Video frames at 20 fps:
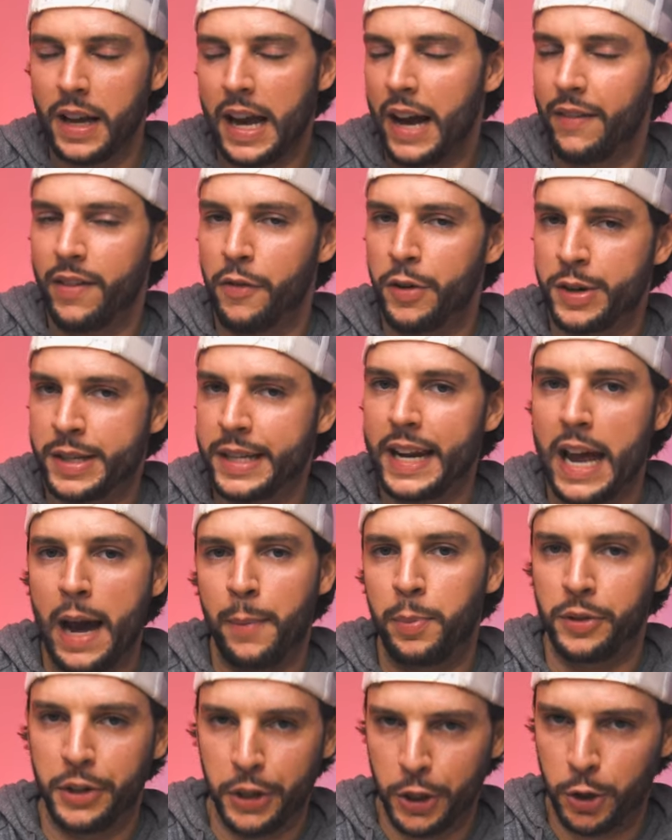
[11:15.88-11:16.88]
I've ever seen
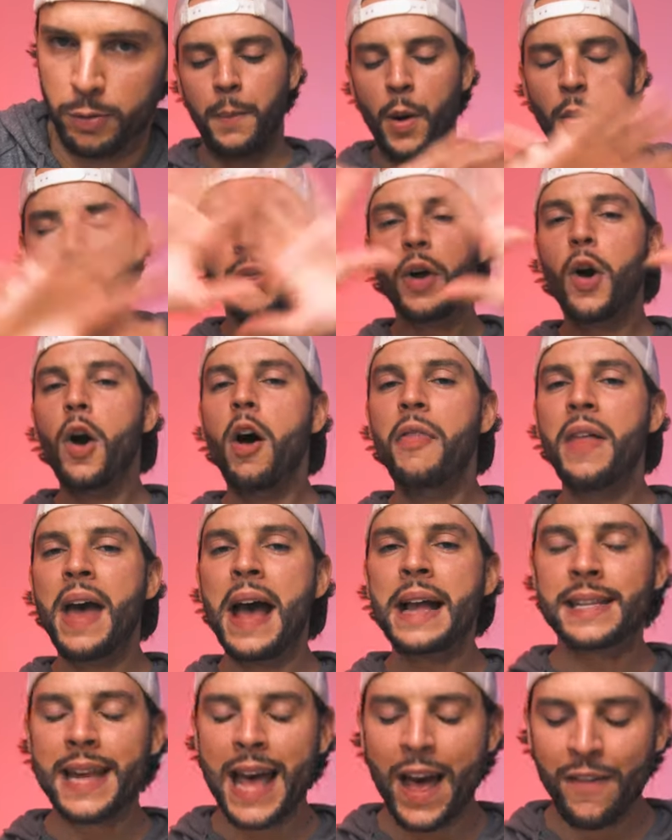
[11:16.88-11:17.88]
Apple do. But with all
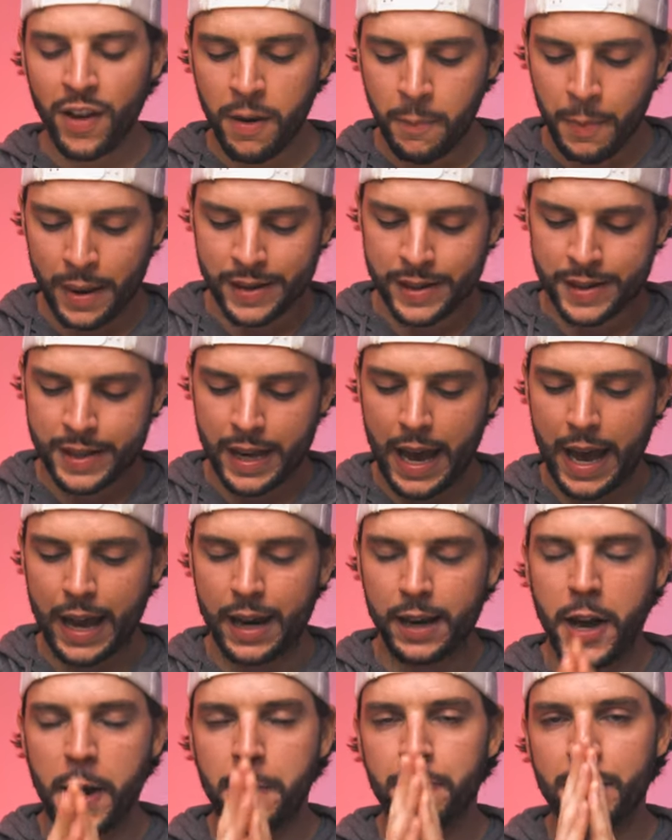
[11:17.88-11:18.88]
that having been
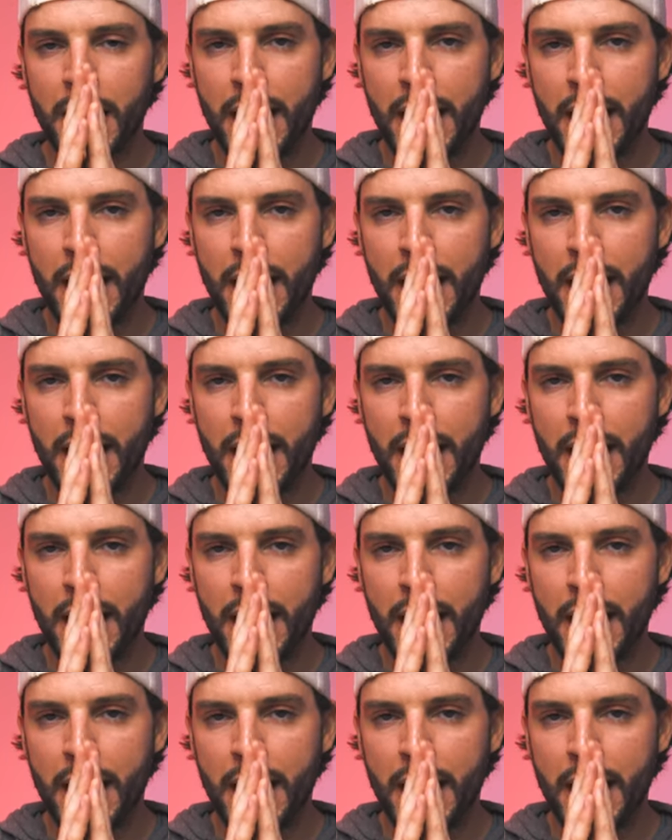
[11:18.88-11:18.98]
said,